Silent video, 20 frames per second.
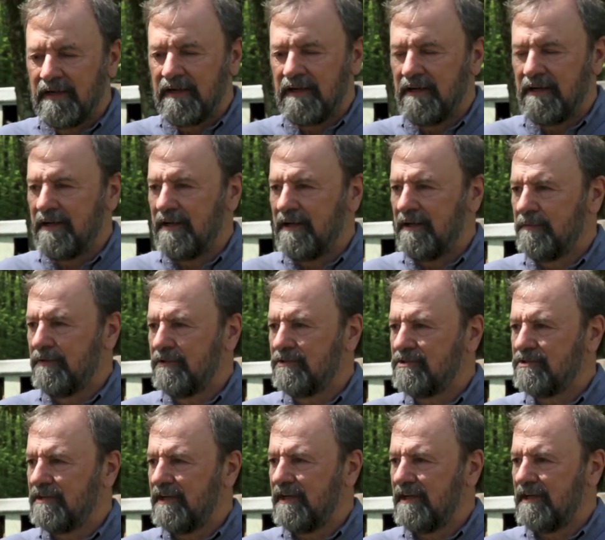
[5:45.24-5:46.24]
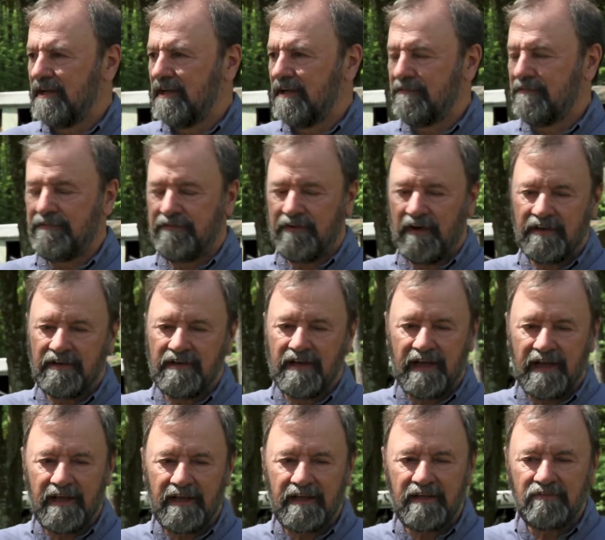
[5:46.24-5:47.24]
It was a fun
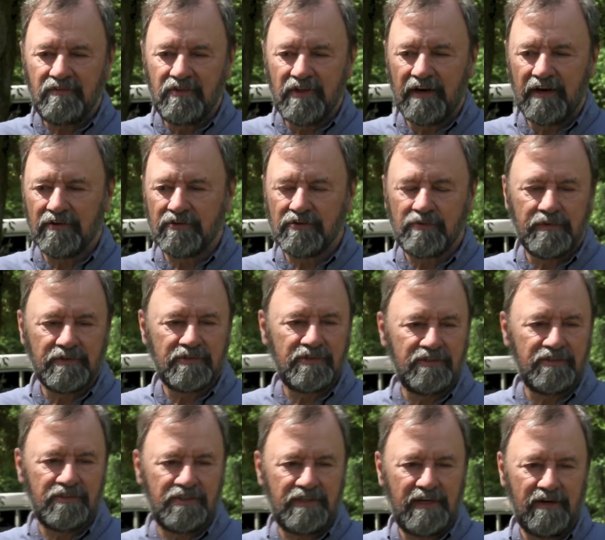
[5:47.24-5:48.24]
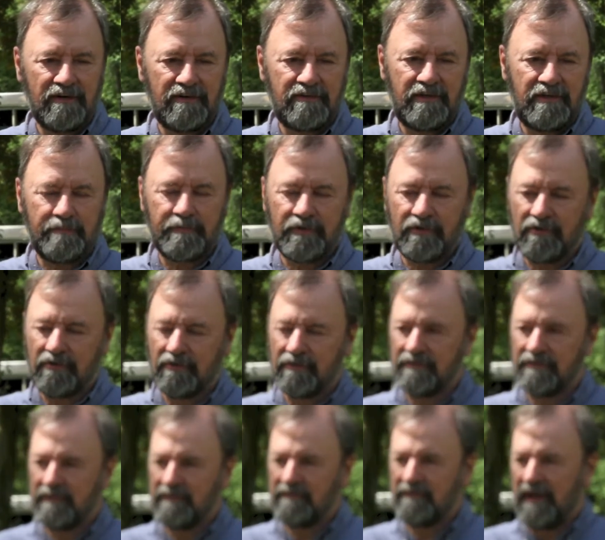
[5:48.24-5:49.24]
day. Theirs was a
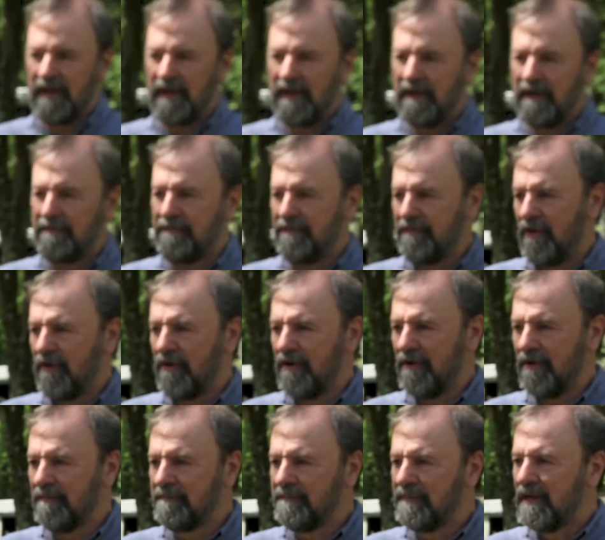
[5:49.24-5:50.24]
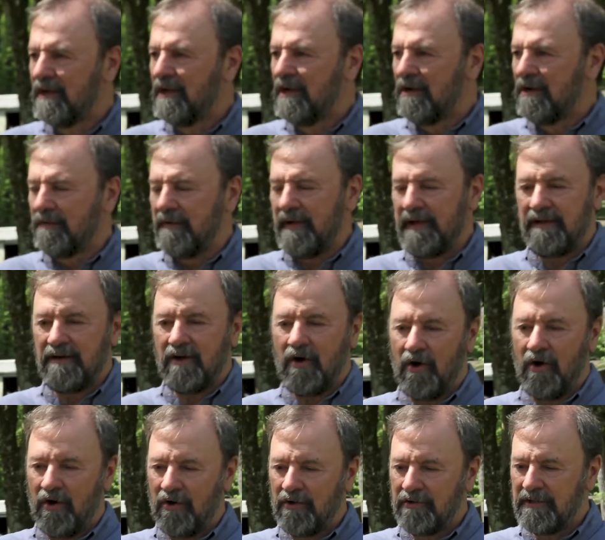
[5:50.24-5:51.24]
stereotypical farm. They had
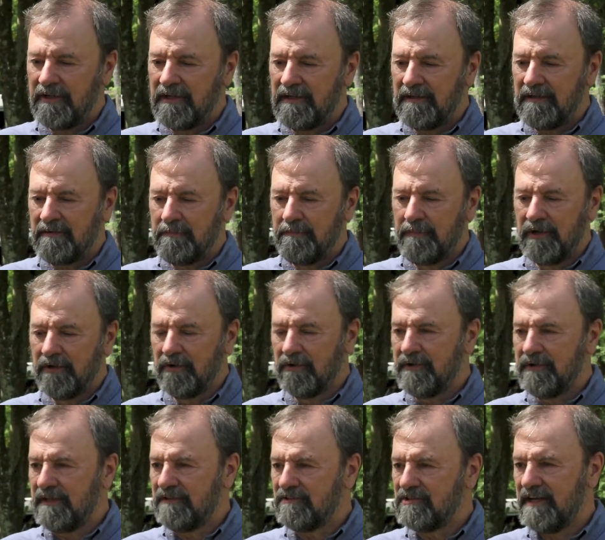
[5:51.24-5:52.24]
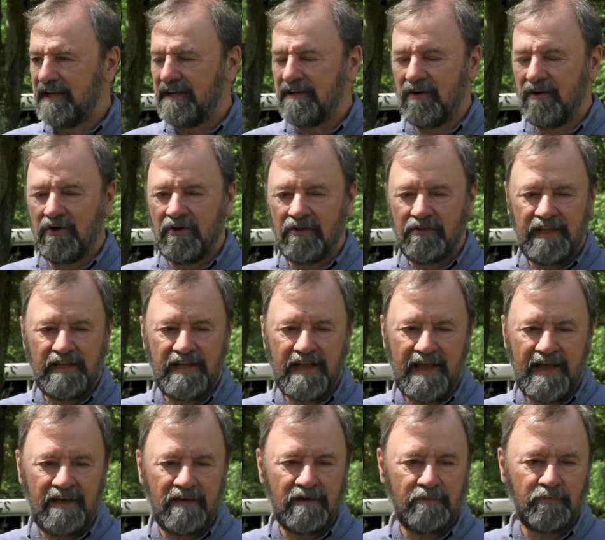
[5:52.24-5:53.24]
all the buildings, they had all the
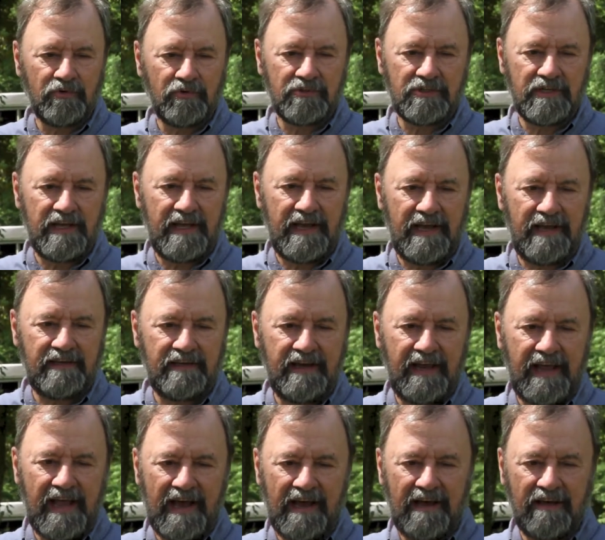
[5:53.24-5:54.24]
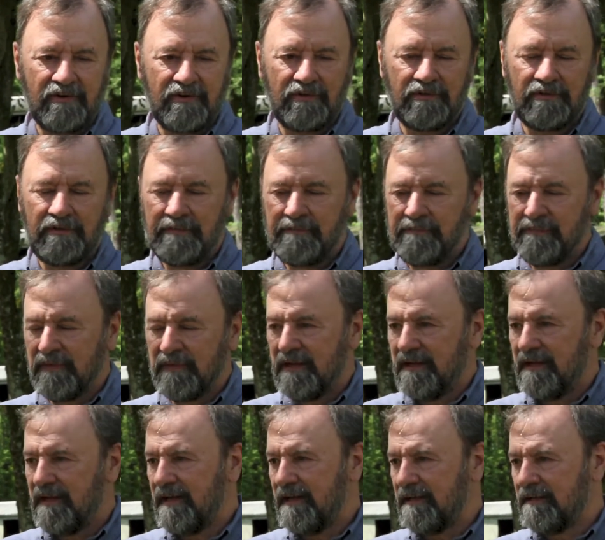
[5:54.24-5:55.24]
animals, they had cattle,
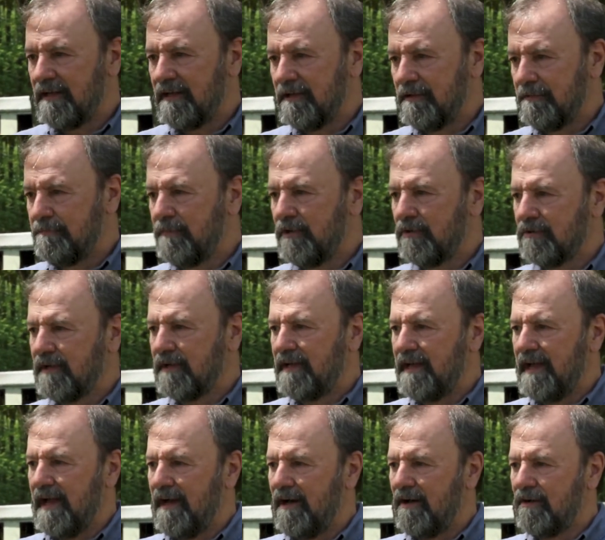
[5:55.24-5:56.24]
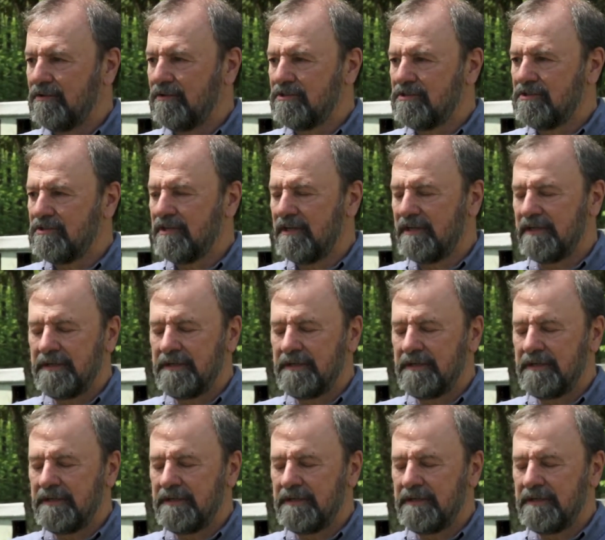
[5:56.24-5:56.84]
they had milk cows,